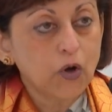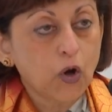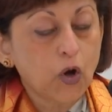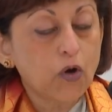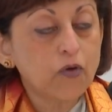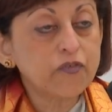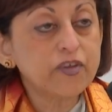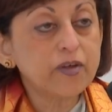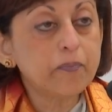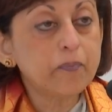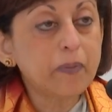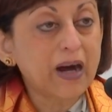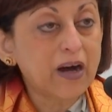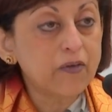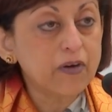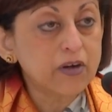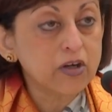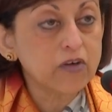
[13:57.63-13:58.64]
of the
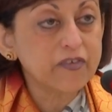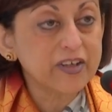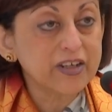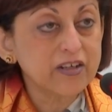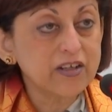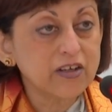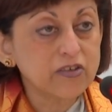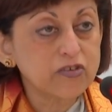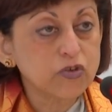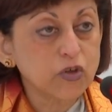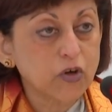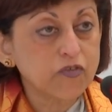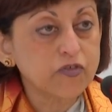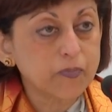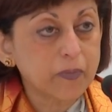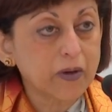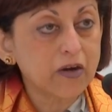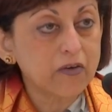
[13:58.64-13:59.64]
power of India's
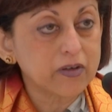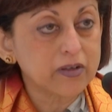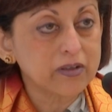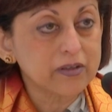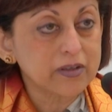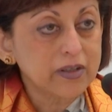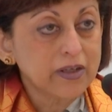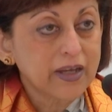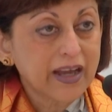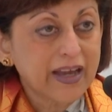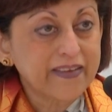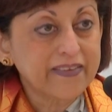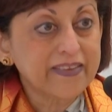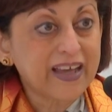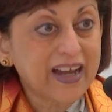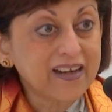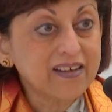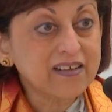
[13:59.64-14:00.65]
soft power
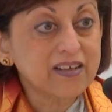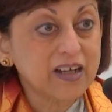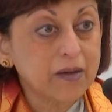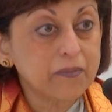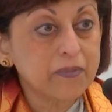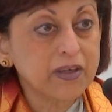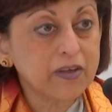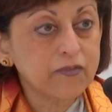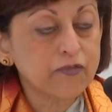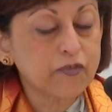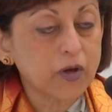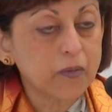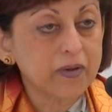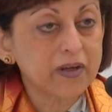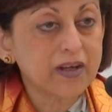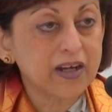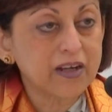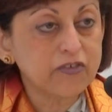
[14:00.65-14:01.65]
and that coming
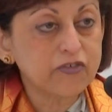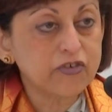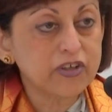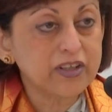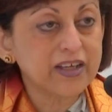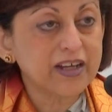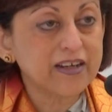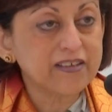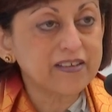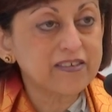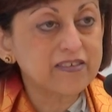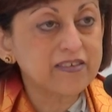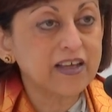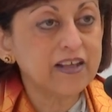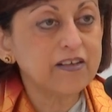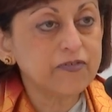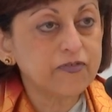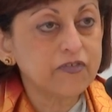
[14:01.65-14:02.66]
from a country that
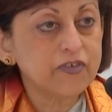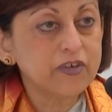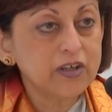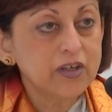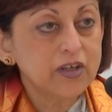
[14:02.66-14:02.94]
itself